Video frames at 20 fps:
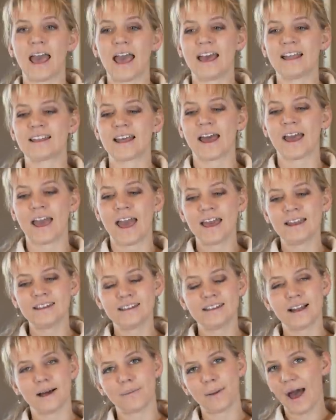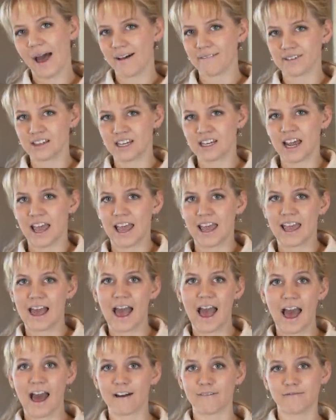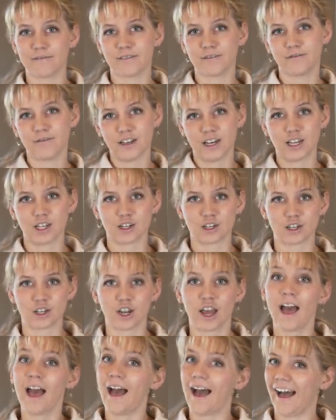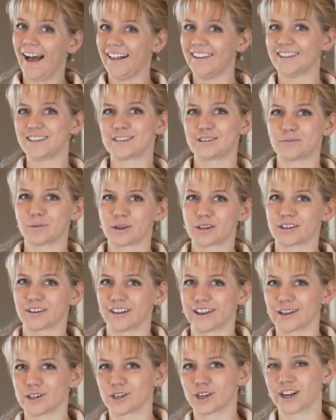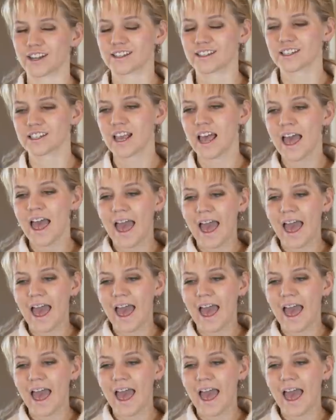and I ended up having a half-finished Alice in Wonderland dress.